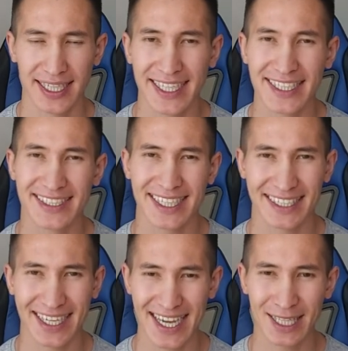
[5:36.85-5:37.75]
It can
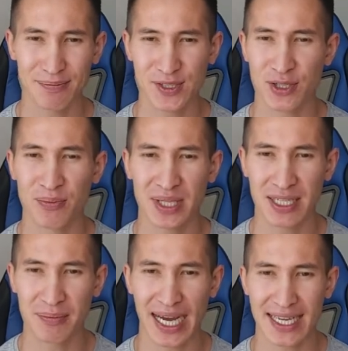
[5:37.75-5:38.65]
help to
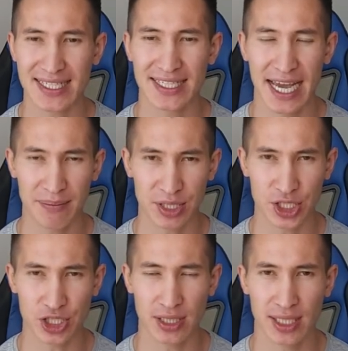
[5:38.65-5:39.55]
minimize
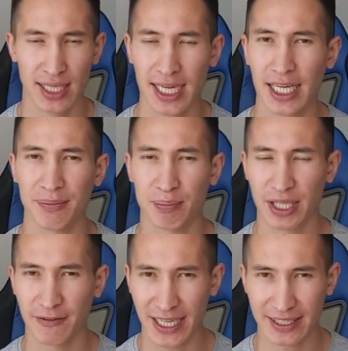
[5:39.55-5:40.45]
damage and
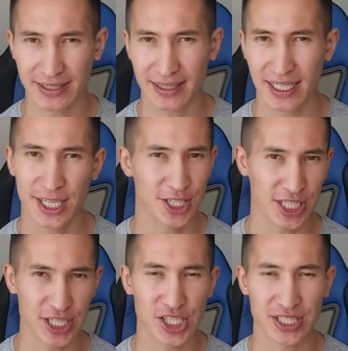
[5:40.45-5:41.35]
prevent
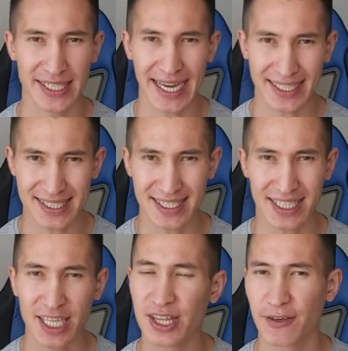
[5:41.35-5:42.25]
such attacks
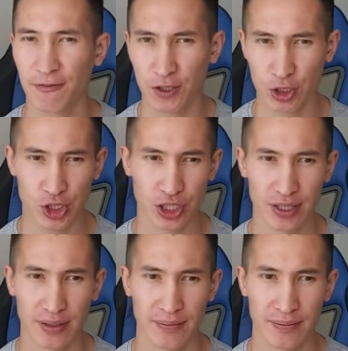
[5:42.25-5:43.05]
in the future.